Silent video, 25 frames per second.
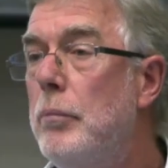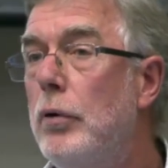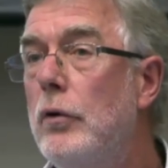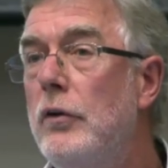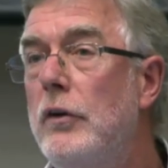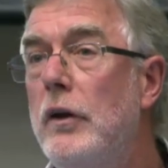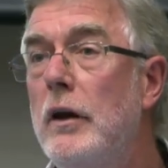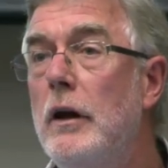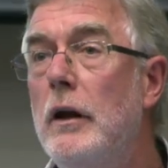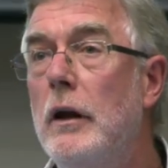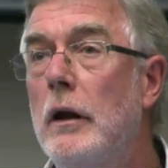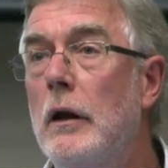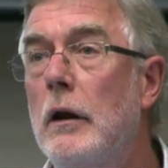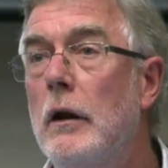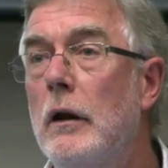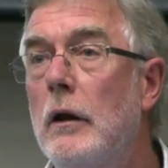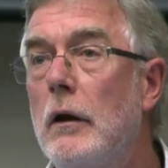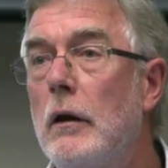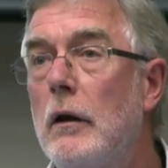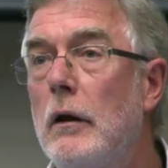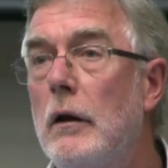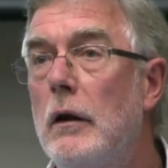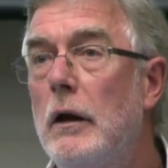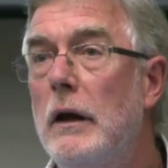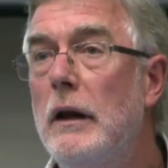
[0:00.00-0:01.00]
put in.
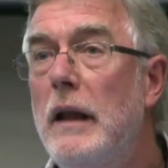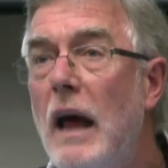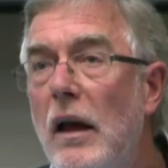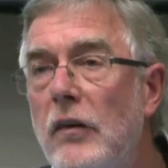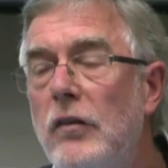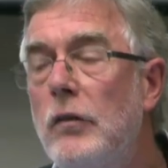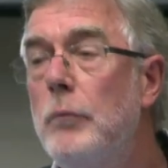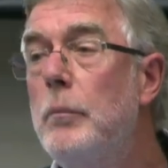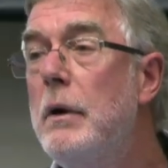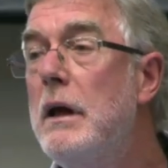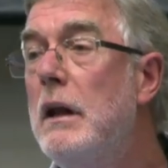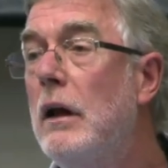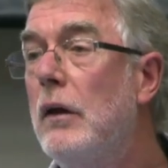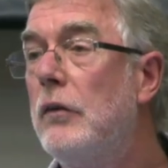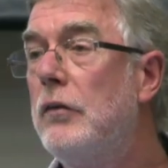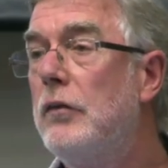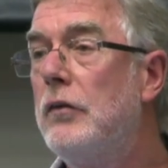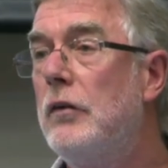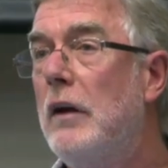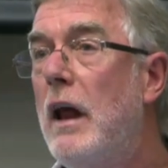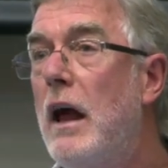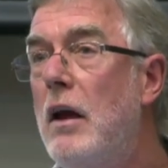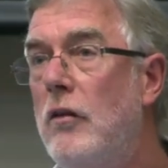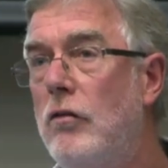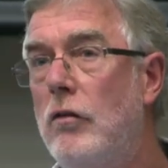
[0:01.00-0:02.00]
It hasn't been a
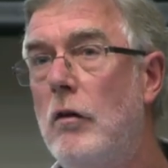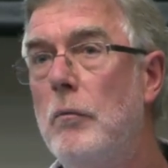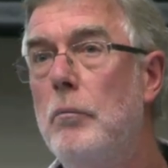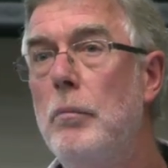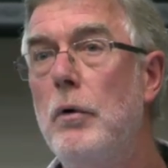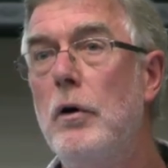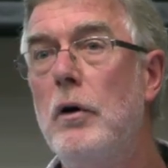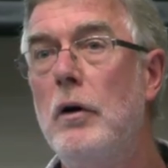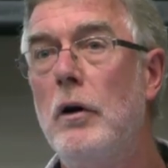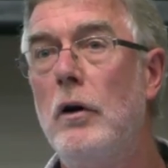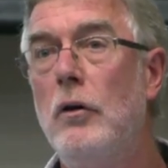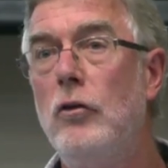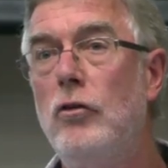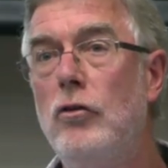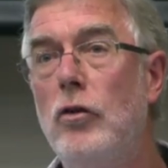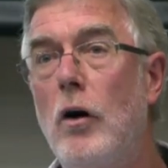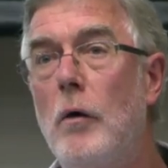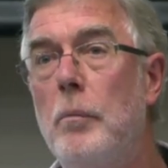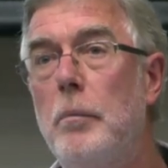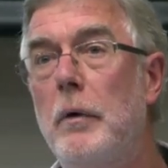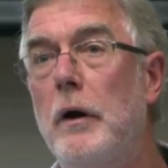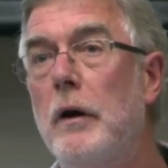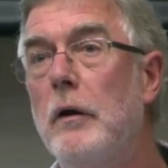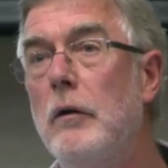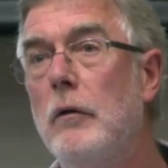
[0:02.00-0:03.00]
slash and burn and
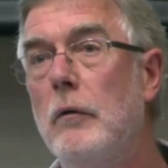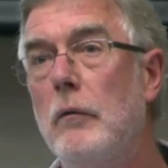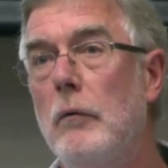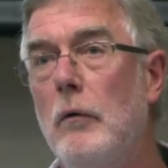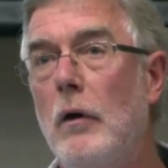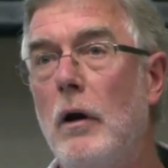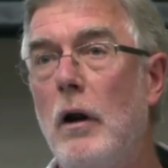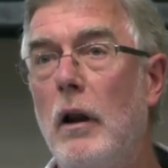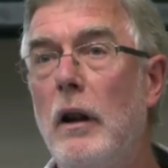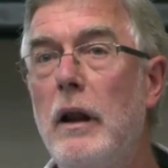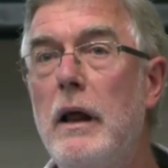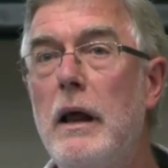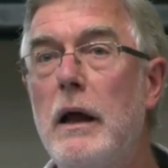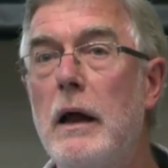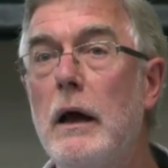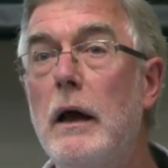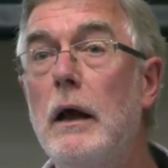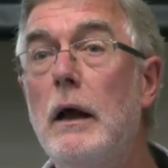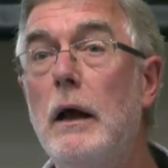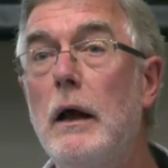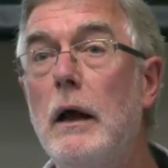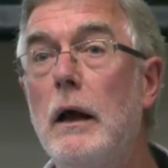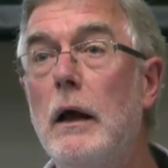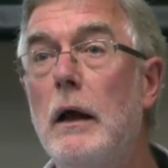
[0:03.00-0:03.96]
chop and clear,